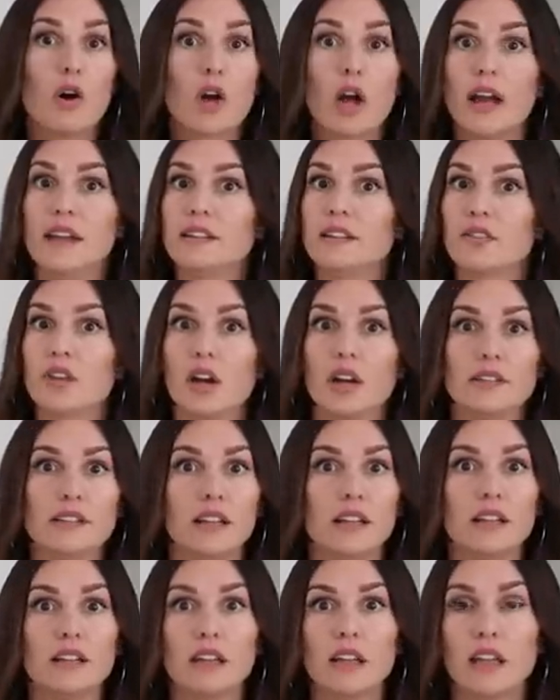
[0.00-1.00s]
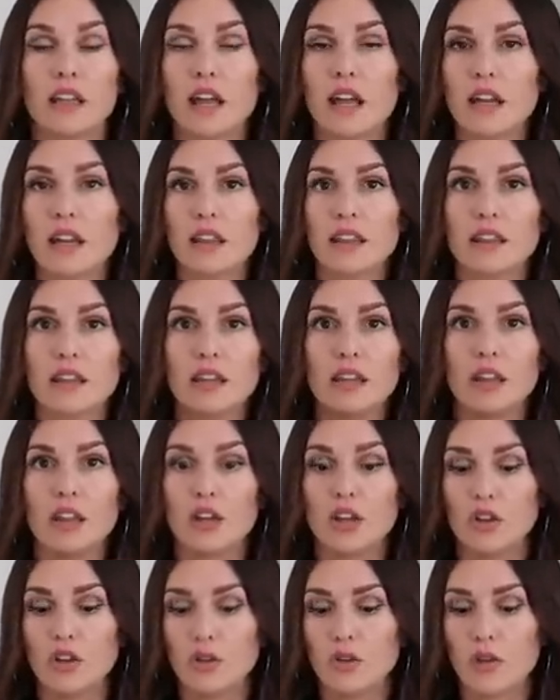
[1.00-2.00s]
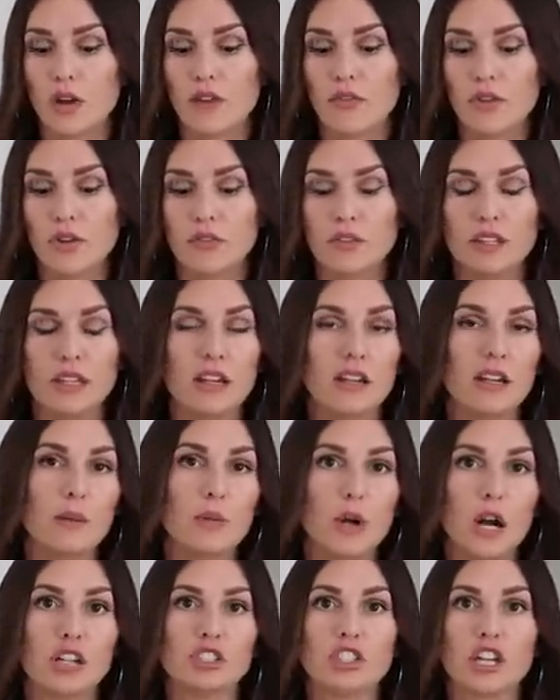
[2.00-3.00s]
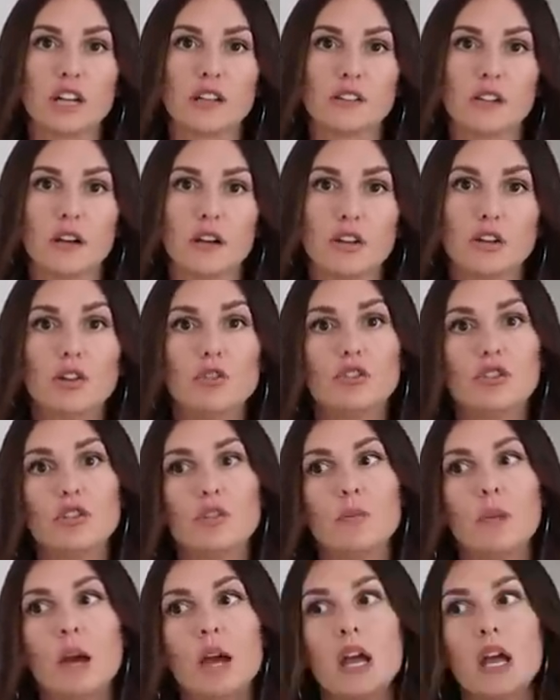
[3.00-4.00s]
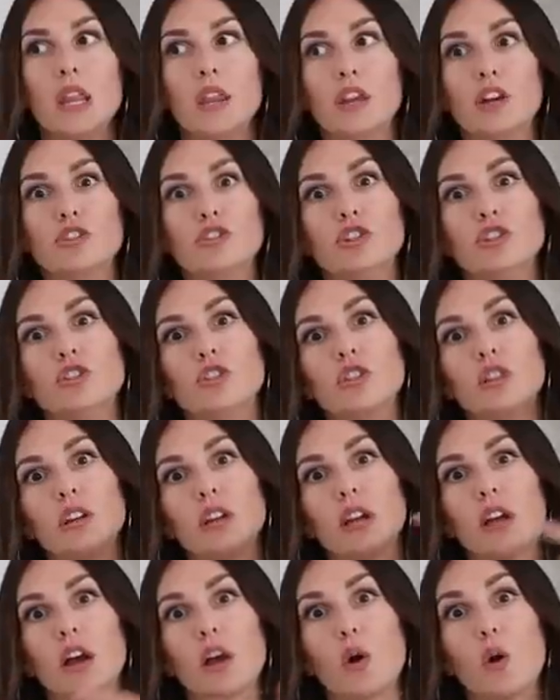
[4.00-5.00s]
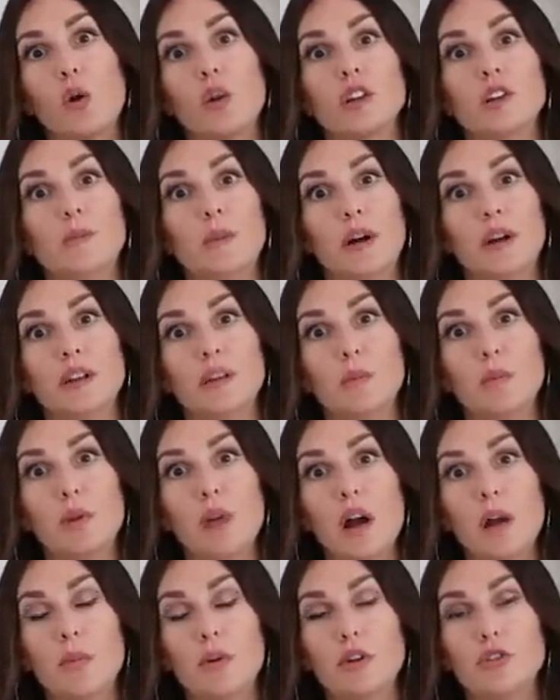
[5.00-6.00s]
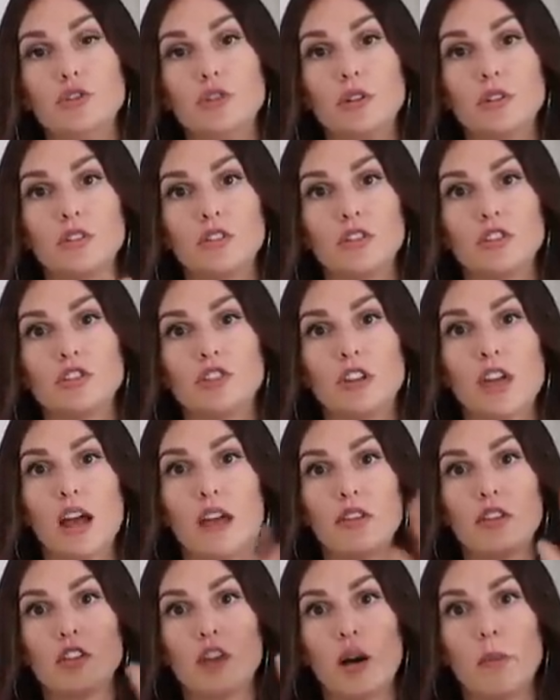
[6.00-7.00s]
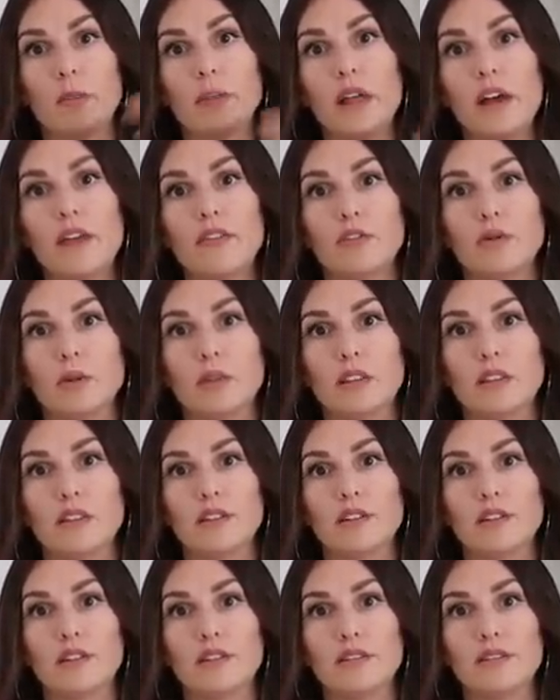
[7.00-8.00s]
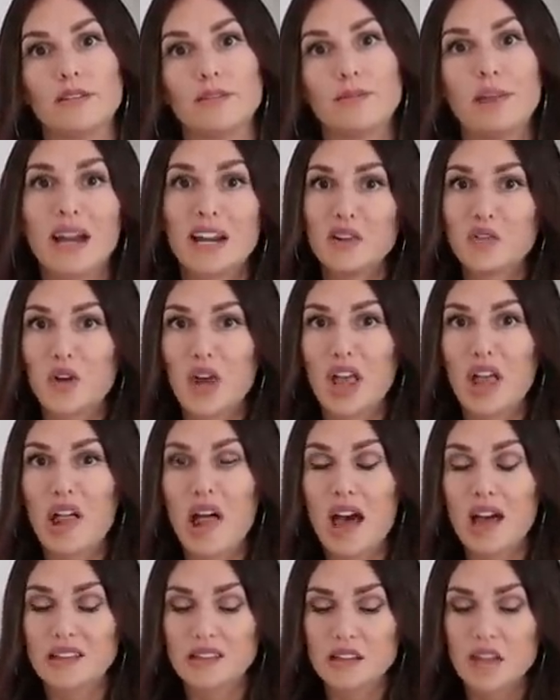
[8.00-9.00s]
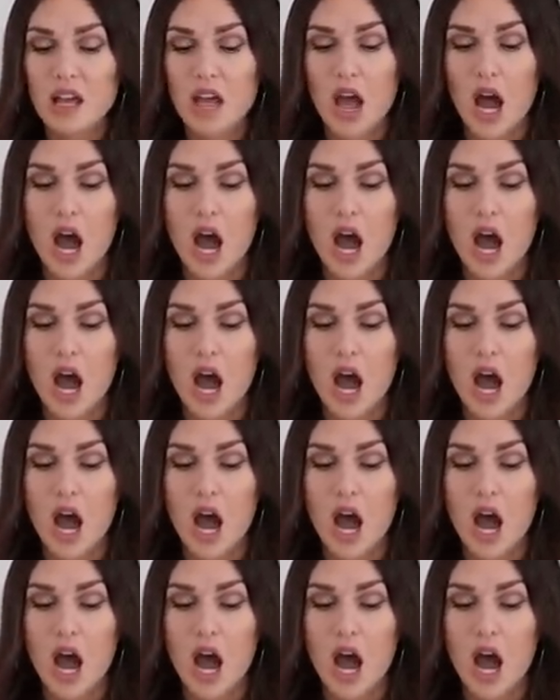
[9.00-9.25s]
all kinds of content, like anything that you, if you've seen any projects on YouTube, there's usually a corresponding blog post. You can search that in the top left with the little magnifying glass